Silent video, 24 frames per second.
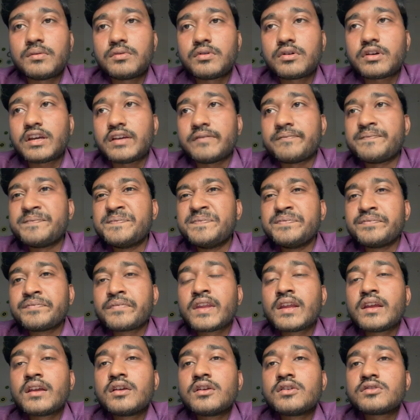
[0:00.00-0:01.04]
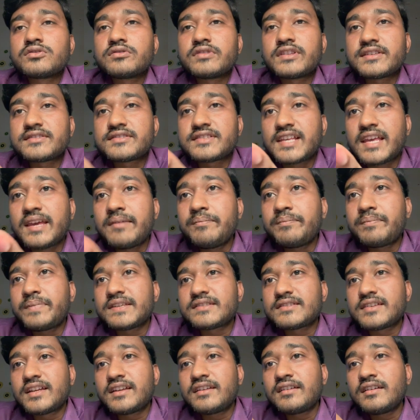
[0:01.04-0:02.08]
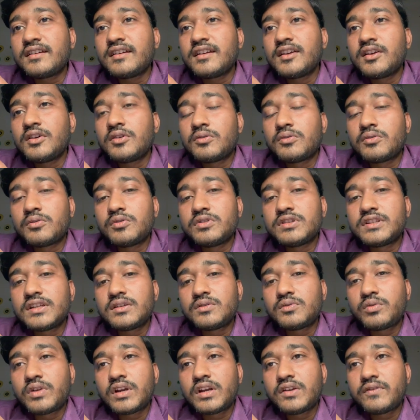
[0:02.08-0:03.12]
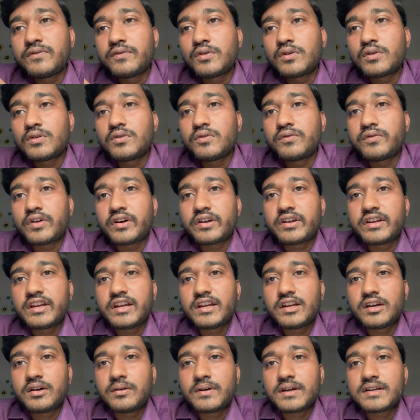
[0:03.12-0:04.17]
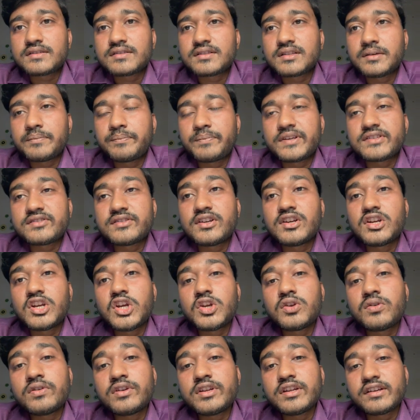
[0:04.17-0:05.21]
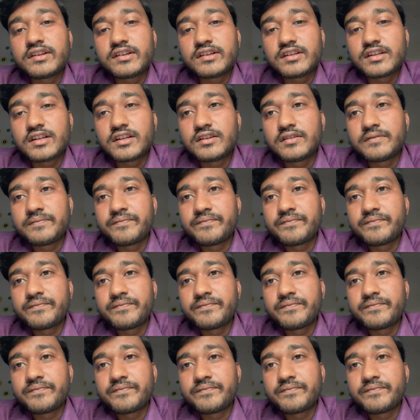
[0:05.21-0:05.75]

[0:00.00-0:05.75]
Okay, so the same patient, within 24 to 48 hours, the patient deteriorated.